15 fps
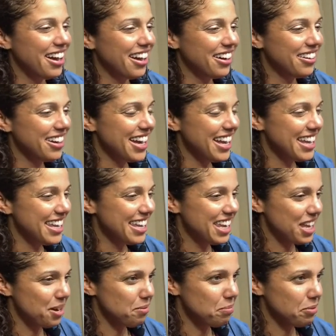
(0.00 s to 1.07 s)
All right,
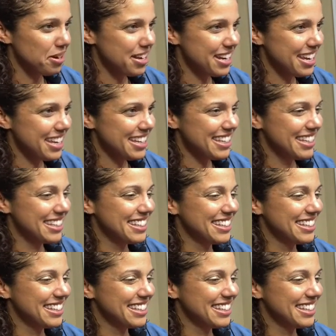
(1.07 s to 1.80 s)
keep reading.